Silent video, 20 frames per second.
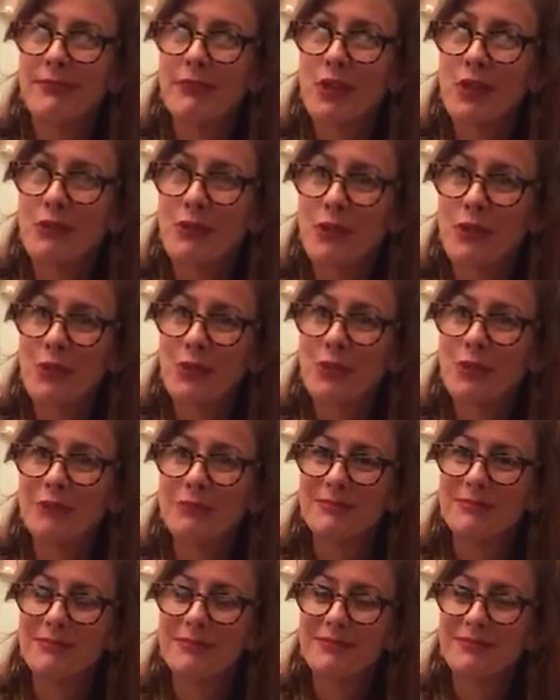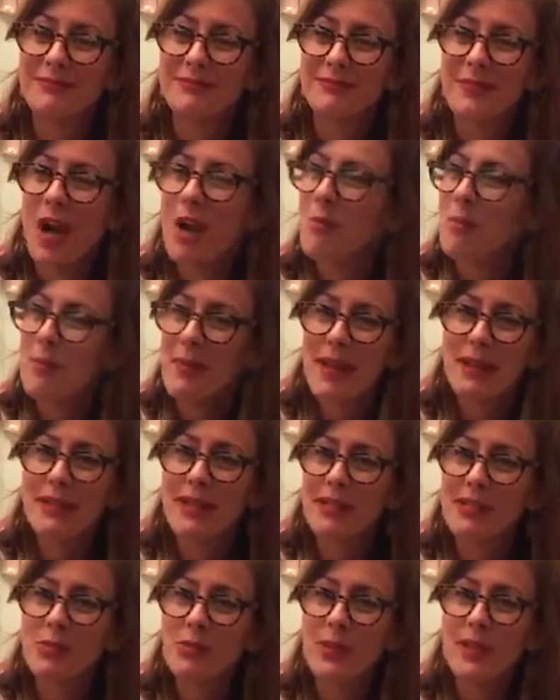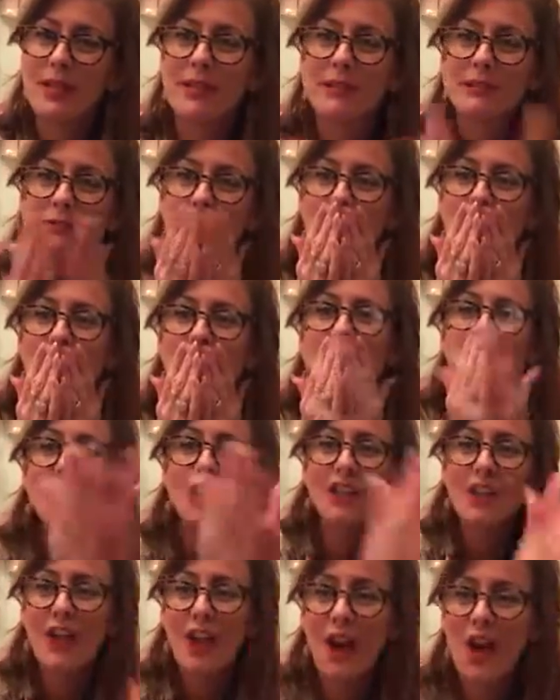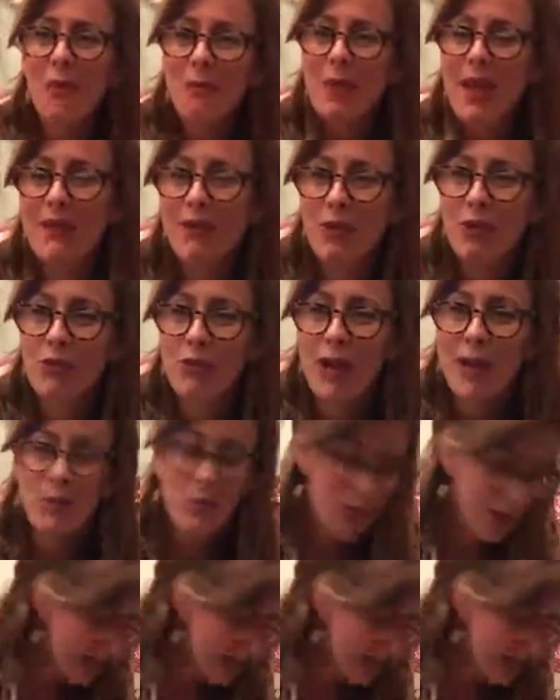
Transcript: Food for thought. I'll be back next week. I hope you have a great